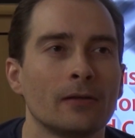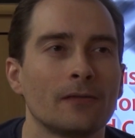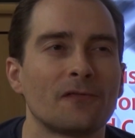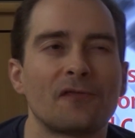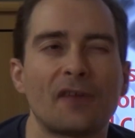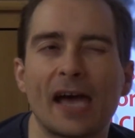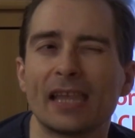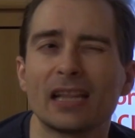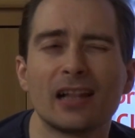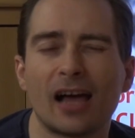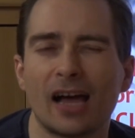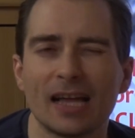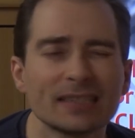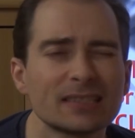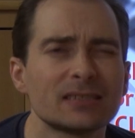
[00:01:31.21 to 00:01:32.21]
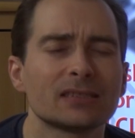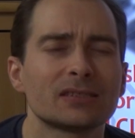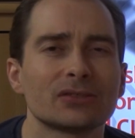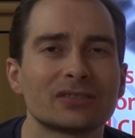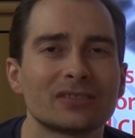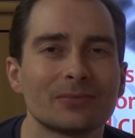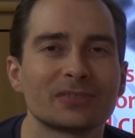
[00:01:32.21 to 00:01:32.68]
final answers
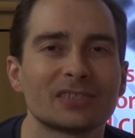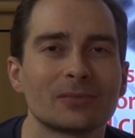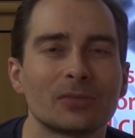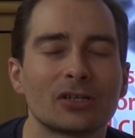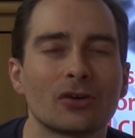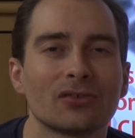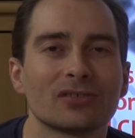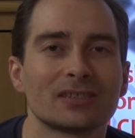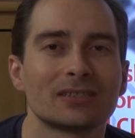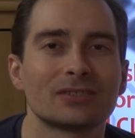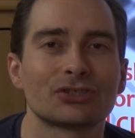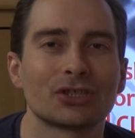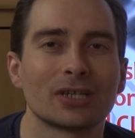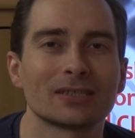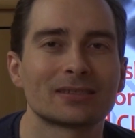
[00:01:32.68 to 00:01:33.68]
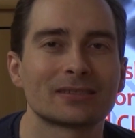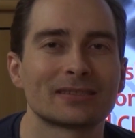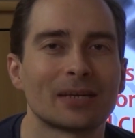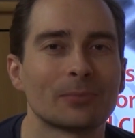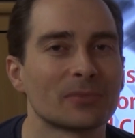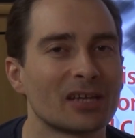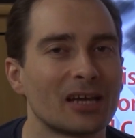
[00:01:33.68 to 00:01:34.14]
or something, because it's just
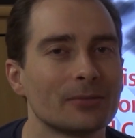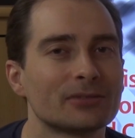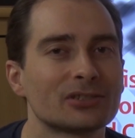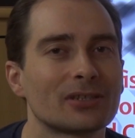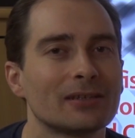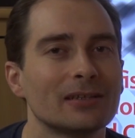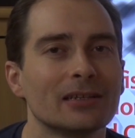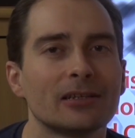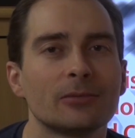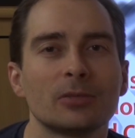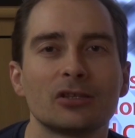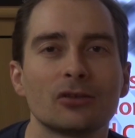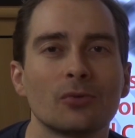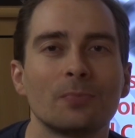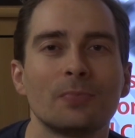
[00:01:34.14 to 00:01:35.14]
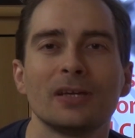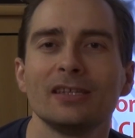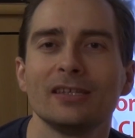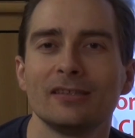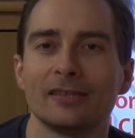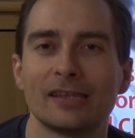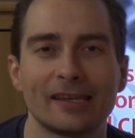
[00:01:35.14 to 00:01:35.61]
sometimes a little bit
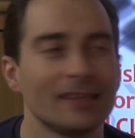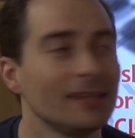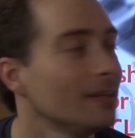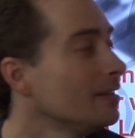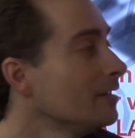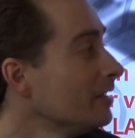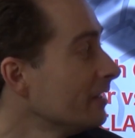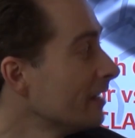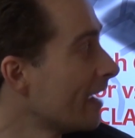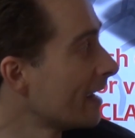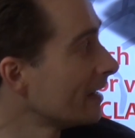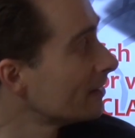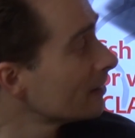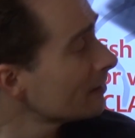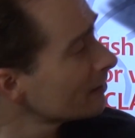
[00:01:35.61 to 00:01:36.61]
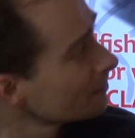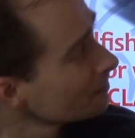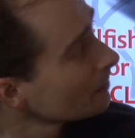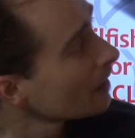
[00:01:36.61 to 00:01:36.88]
opinionated.